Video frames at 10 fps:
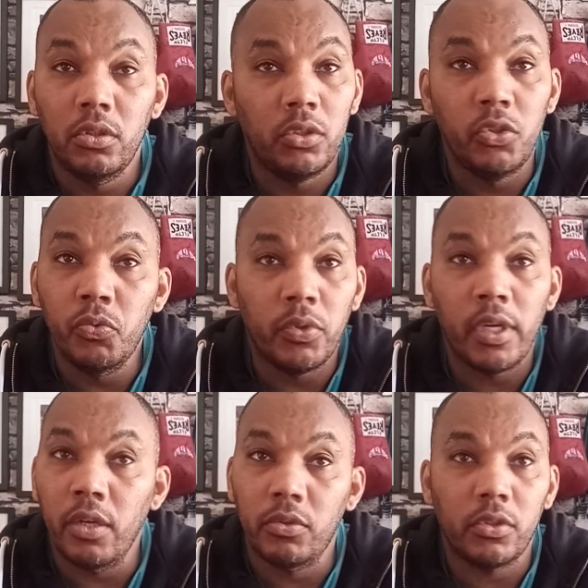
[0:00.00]
you
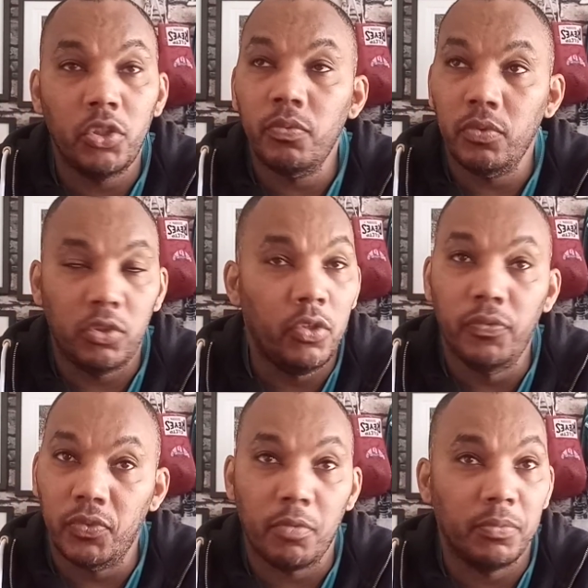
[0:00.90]
would
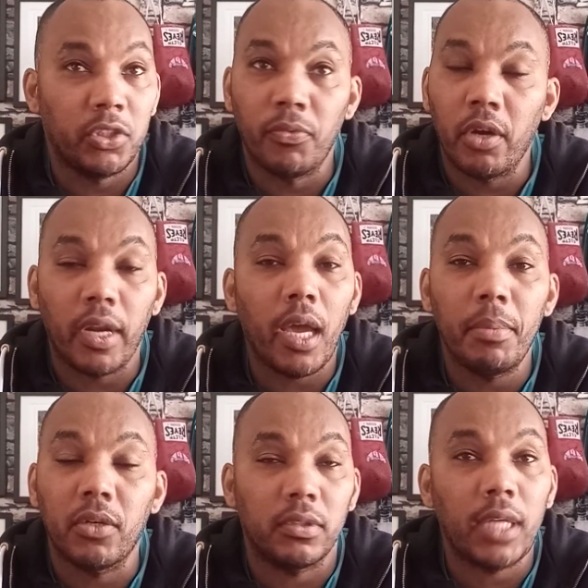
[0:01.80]
come to the wrong night,
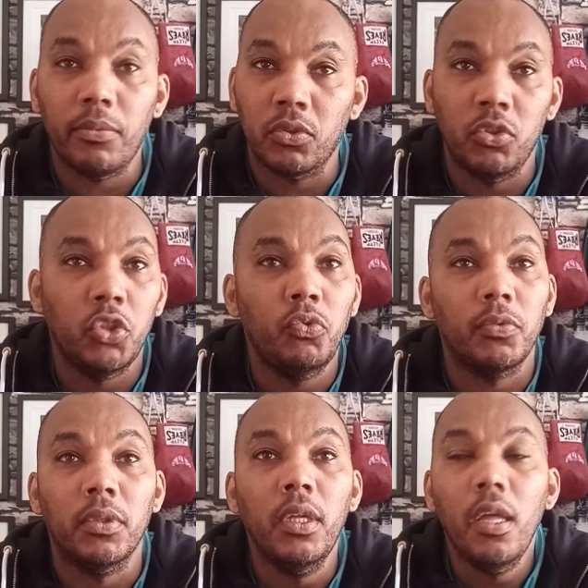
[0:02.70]
because that was
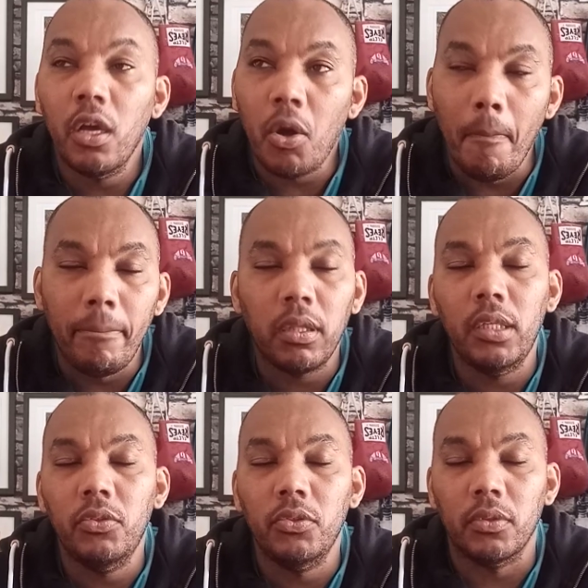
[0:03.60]
unusual,
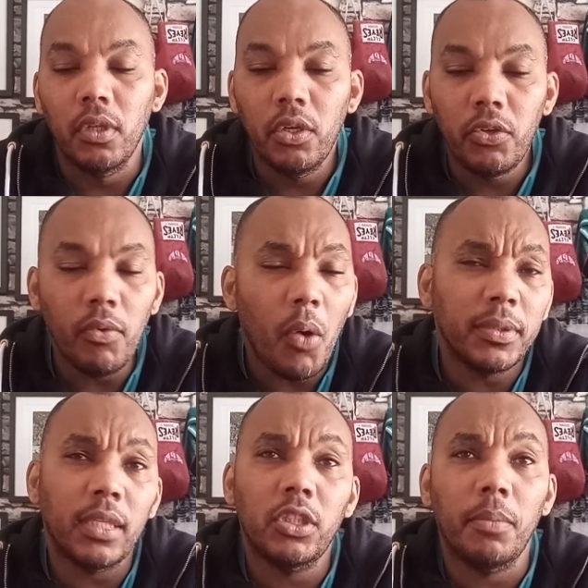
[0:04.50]
completely unusual. You
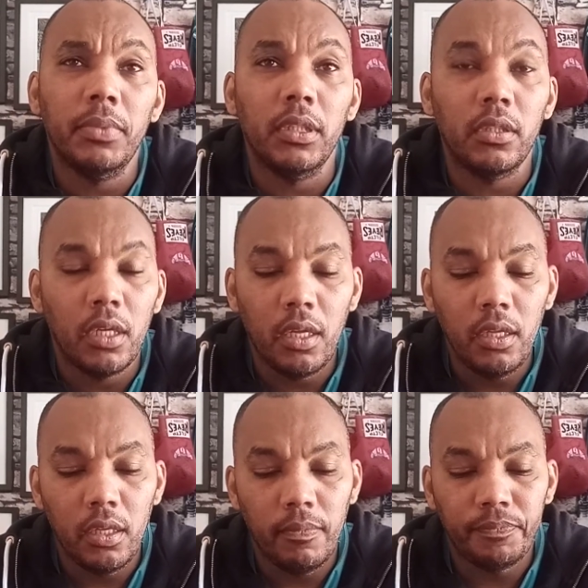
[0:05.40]
always had champion.
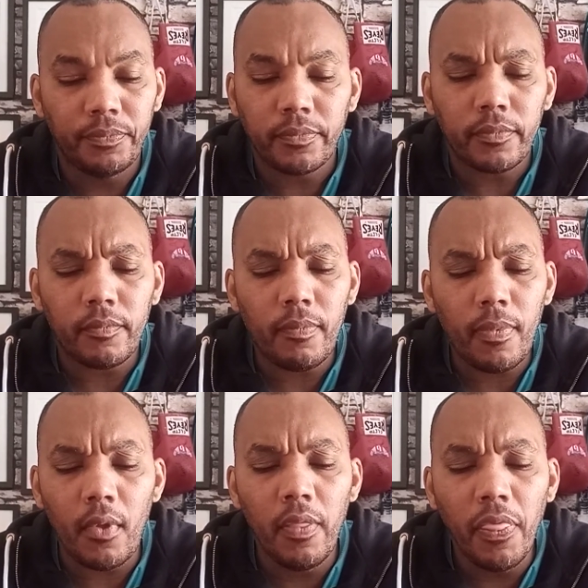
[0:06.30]

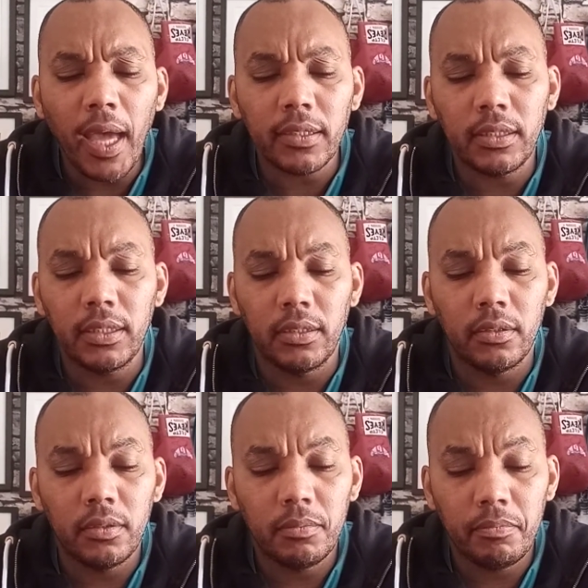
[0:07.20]
Thaxton,
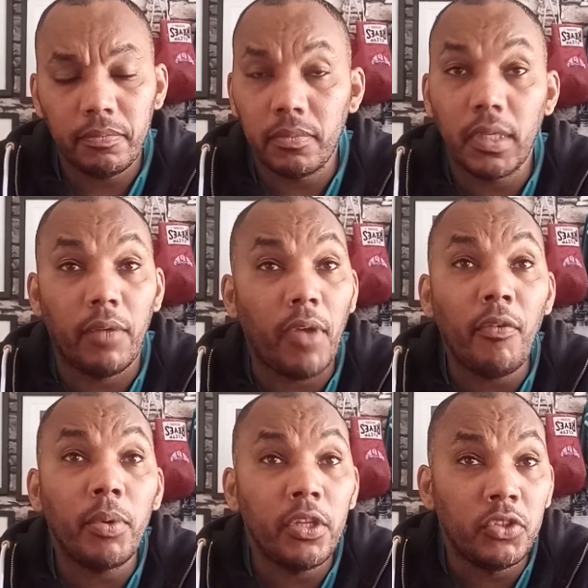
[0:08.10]
yeah,
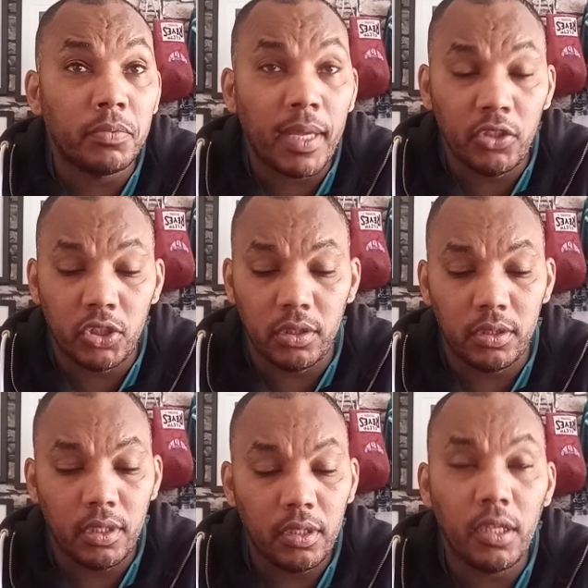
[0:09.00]
everybody you just
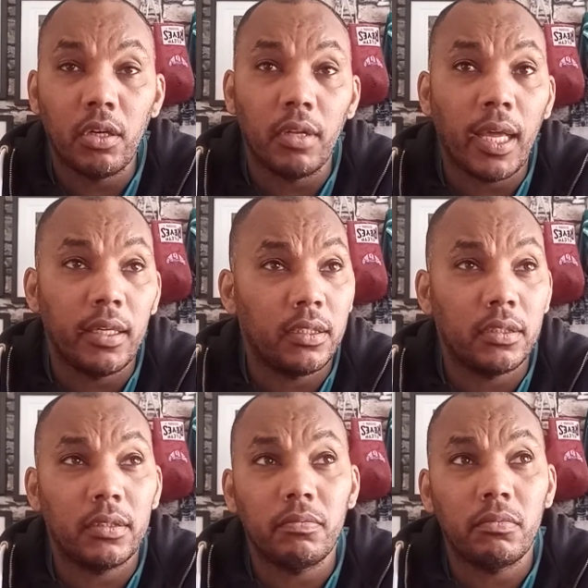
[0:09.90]
mentioned. You got like
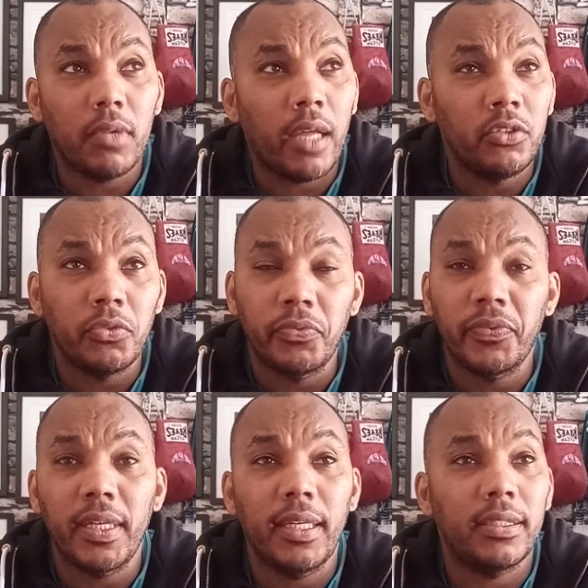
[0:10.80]
Andrew
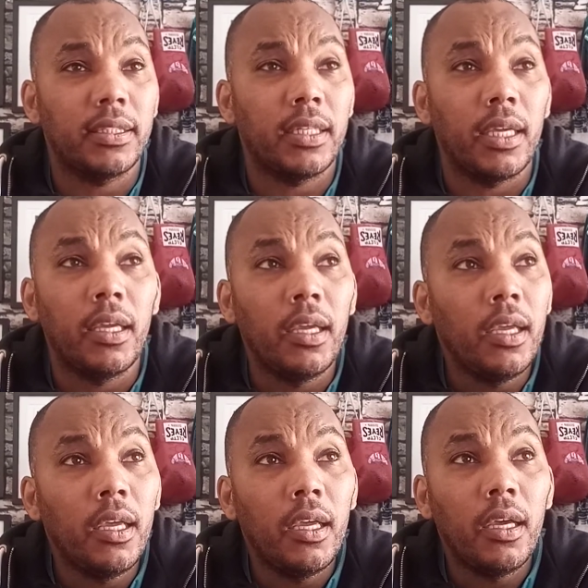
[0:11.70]
Facey,
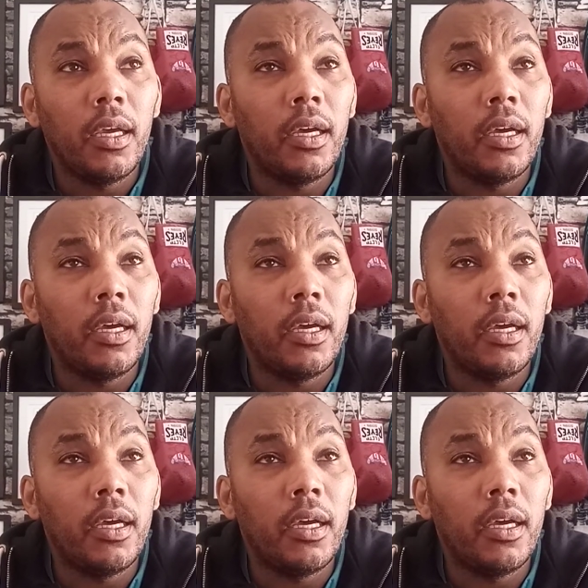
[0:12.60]
and